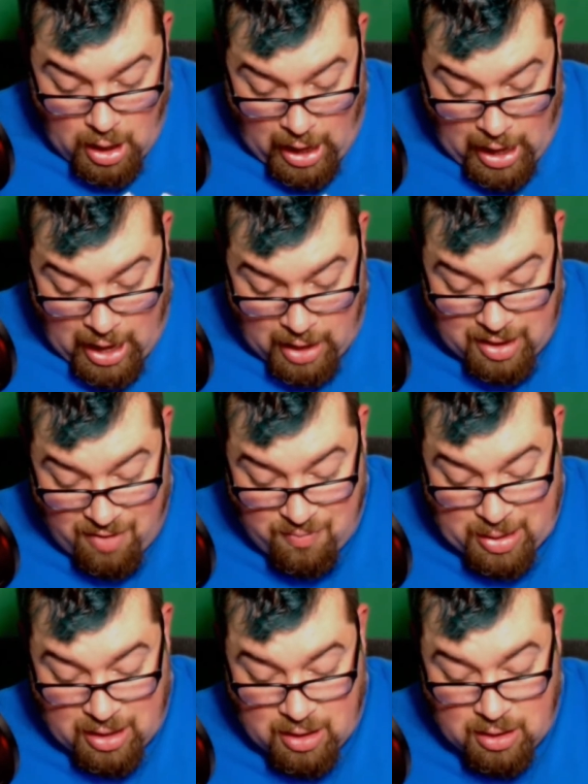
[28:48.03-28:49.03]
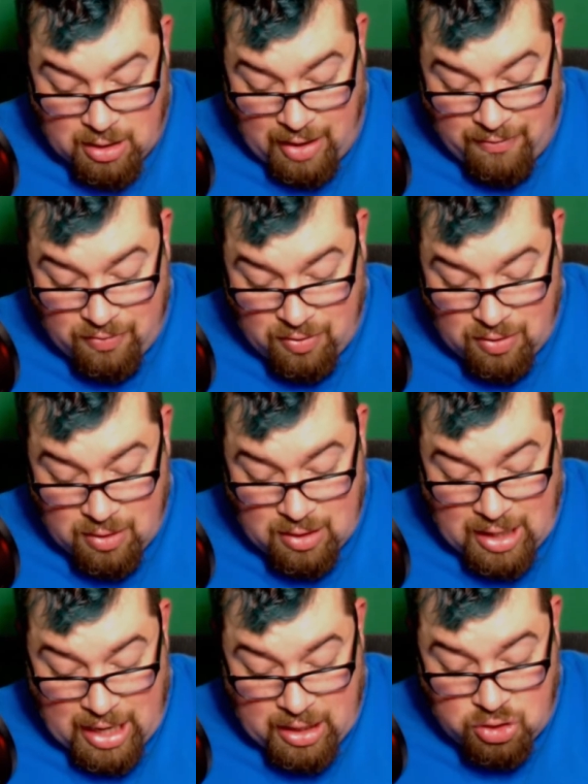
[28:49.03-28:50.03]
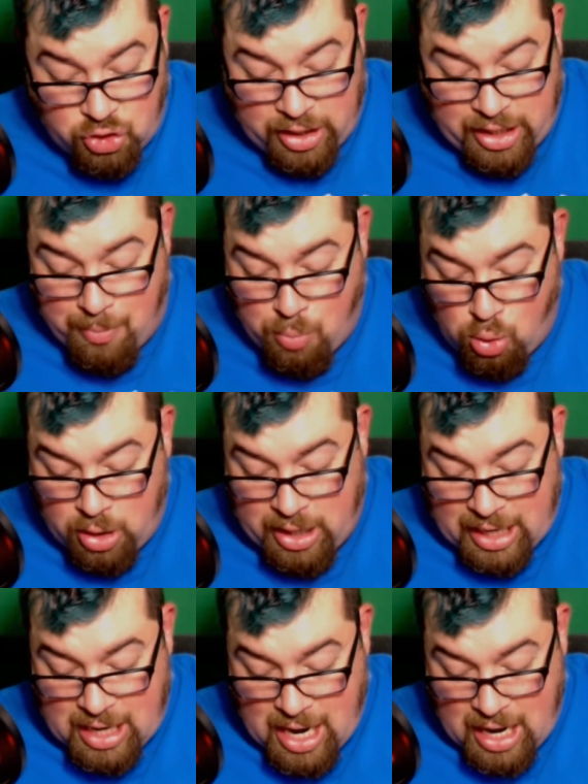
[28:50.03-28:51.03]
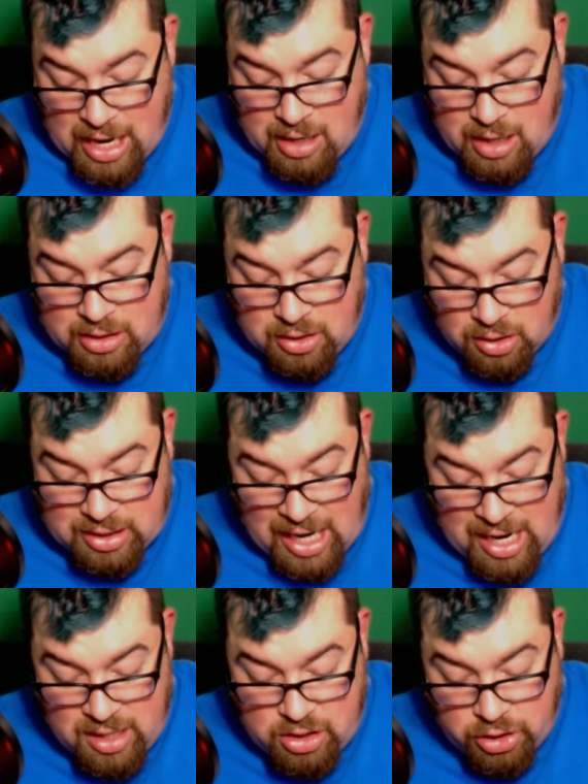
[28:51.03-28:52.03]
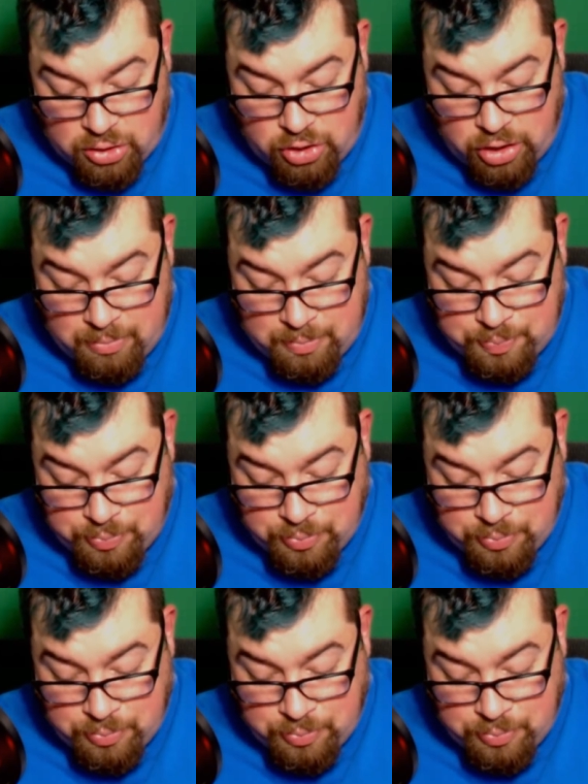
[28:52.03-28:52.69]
Uh, they've been they've they drink it morning and night, adults and children.